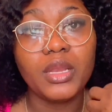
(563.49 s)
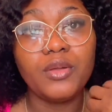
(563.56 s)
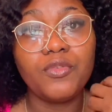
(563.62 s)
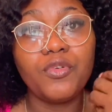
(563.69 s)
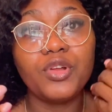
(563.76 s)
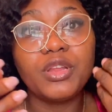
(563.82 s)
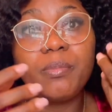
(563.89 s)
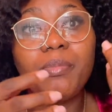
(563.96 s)

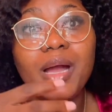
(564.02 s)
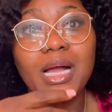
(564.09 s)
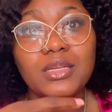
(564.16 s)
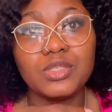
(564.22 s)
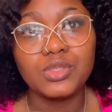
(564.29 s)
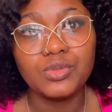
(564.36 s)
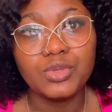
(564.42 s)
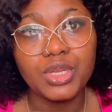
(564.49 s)
for the
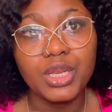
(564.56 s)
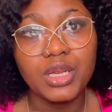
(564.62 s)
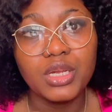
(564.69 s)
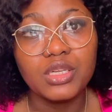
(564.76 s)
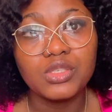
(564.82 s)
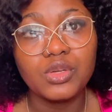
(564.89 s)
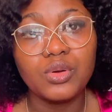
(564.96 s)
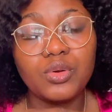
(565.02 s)
past 2
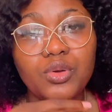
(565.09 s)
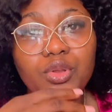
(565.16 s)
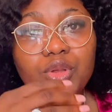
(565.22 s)
years, or